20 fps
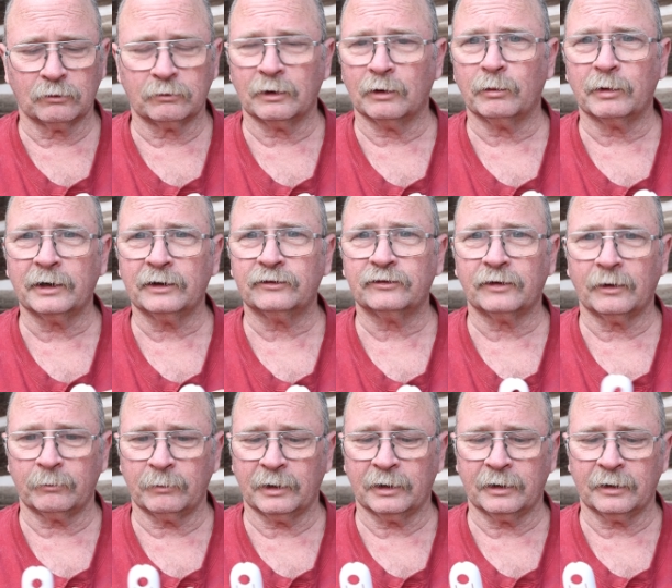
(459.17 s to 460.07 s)
Nobody
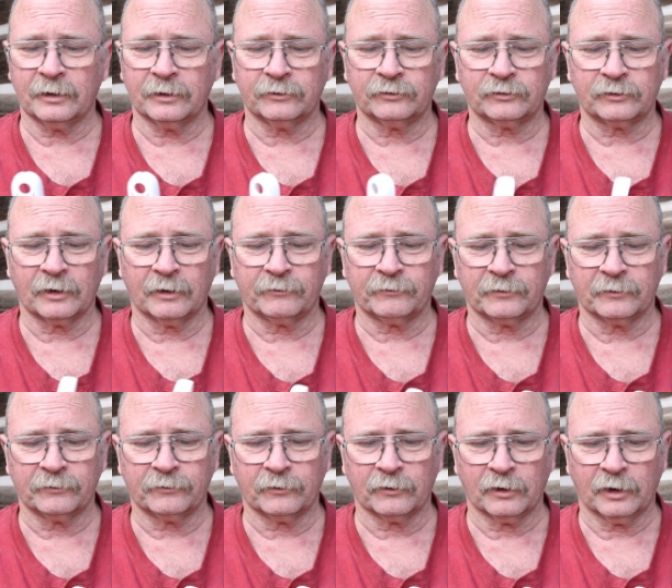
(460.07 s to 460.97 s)
sent me any of this stuff
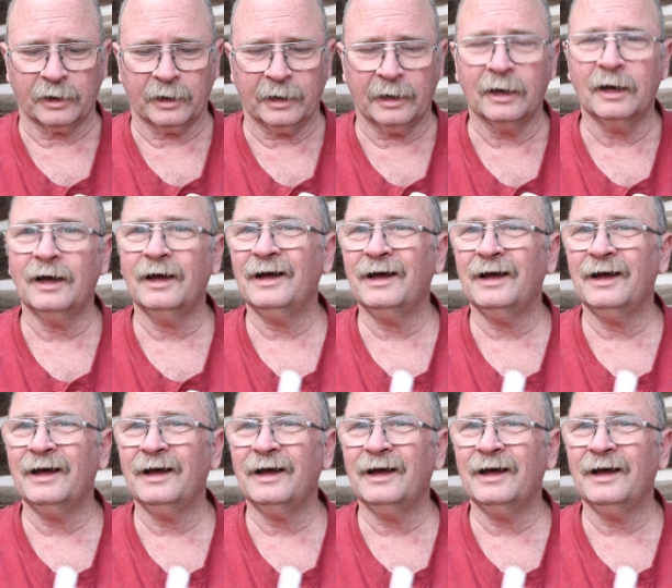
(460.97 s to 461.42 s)
for free.